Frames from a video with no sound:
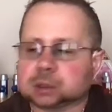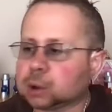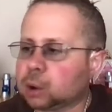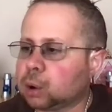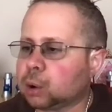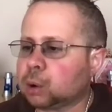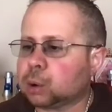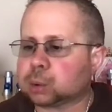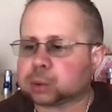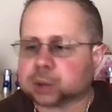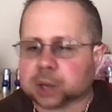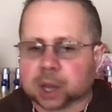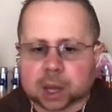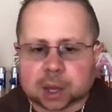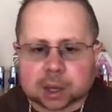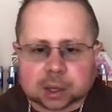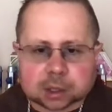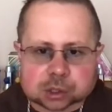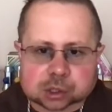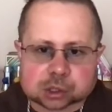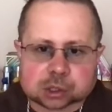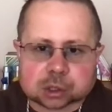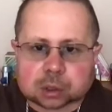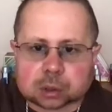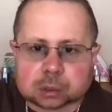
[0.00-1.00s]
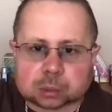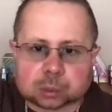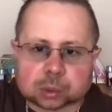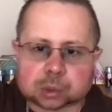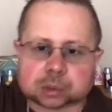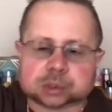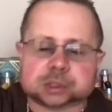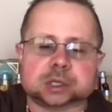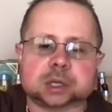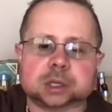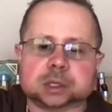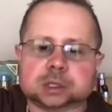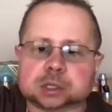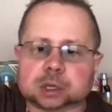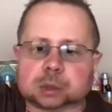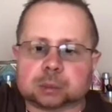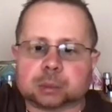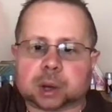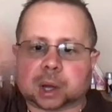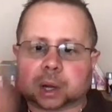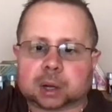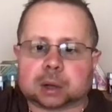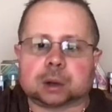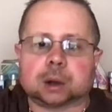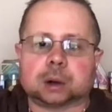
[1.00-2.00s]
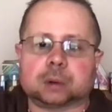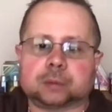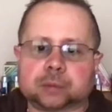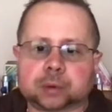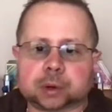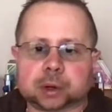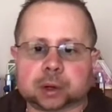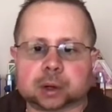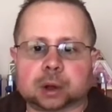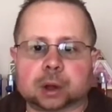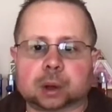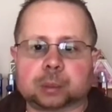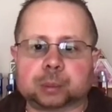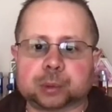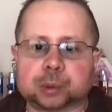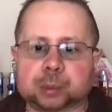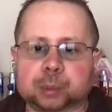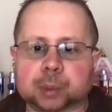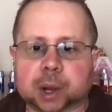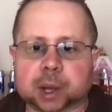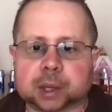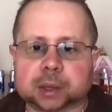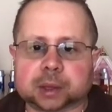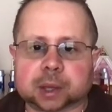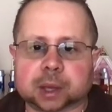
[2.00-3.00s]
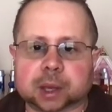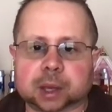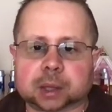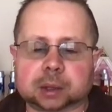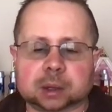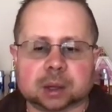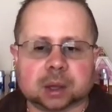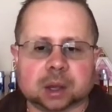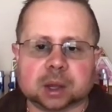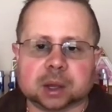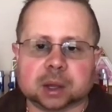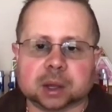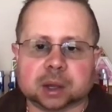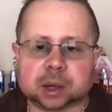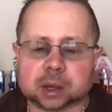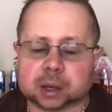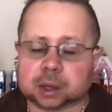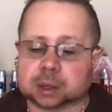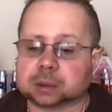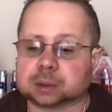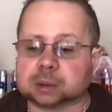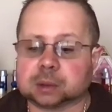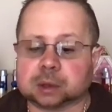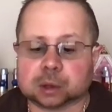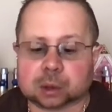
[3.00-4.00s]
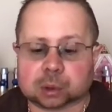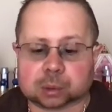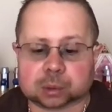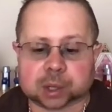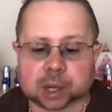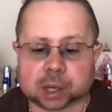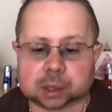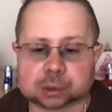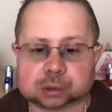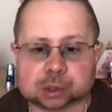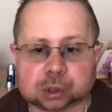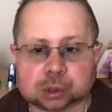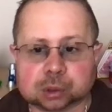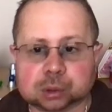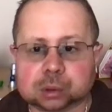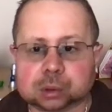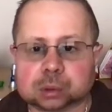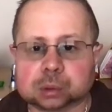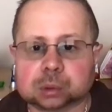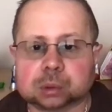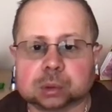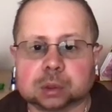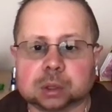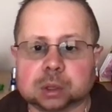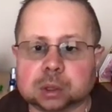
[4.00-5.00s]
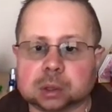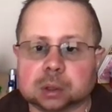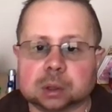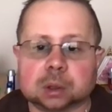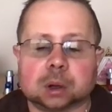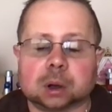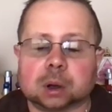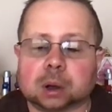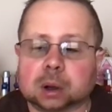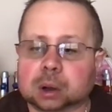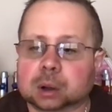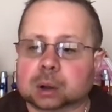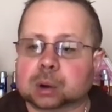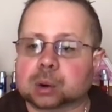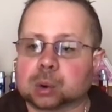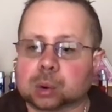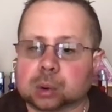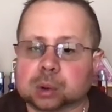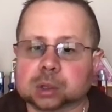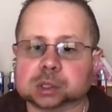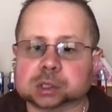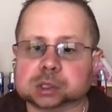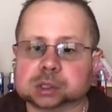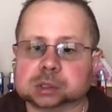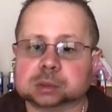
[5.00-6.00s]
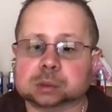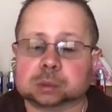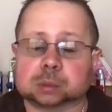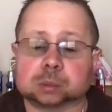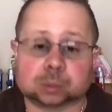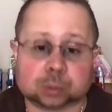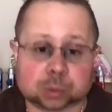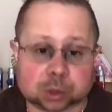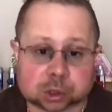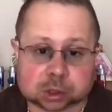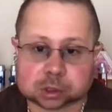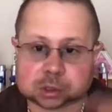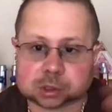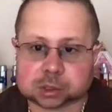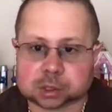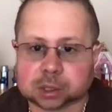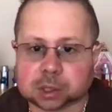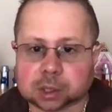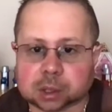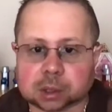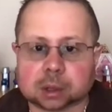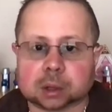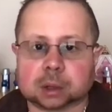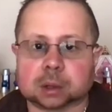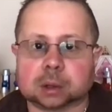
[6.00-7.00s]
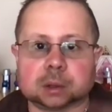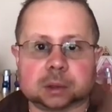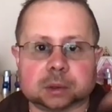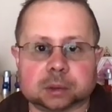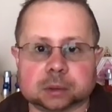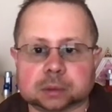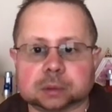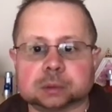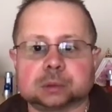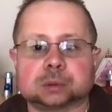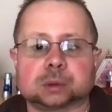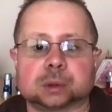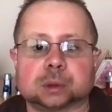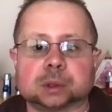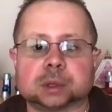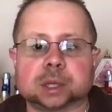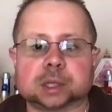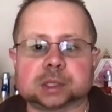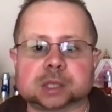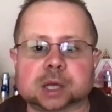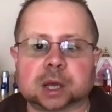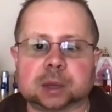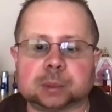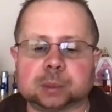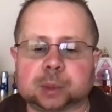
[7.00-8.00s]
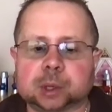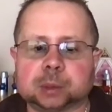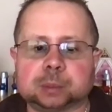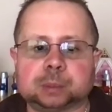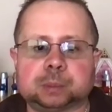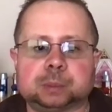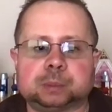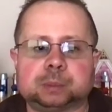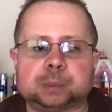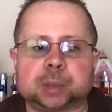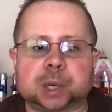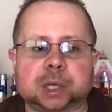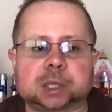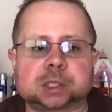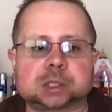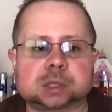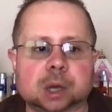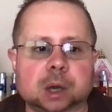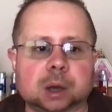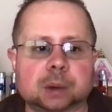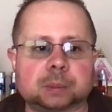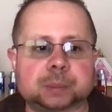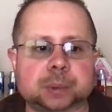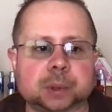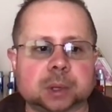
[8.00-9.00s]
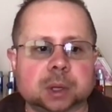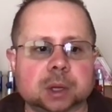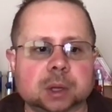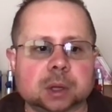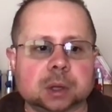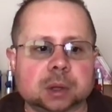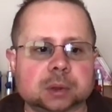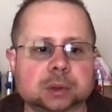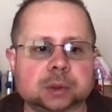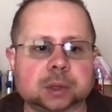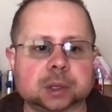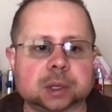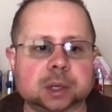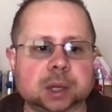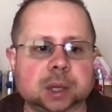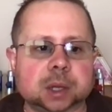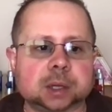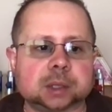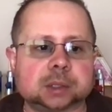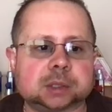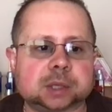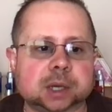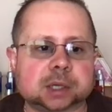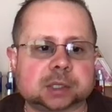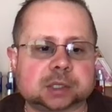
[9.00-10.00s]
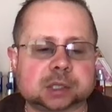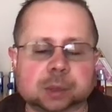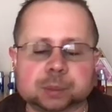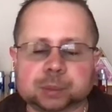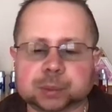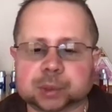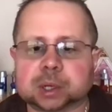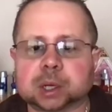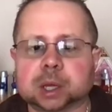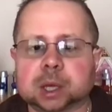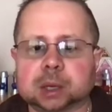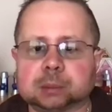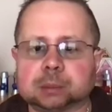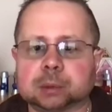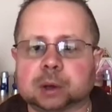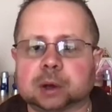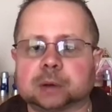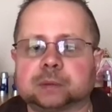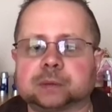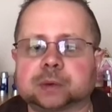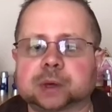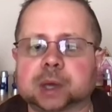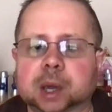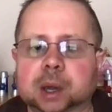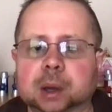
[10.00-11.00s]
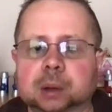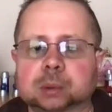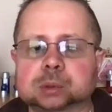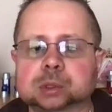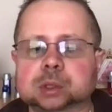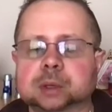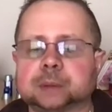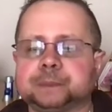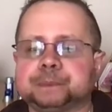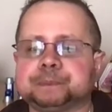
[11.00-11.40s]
Oh, yeah, sure, we'll send somebody over and help you mine that. And, Count Dooku, of course, which during that time he takes up the name of Count.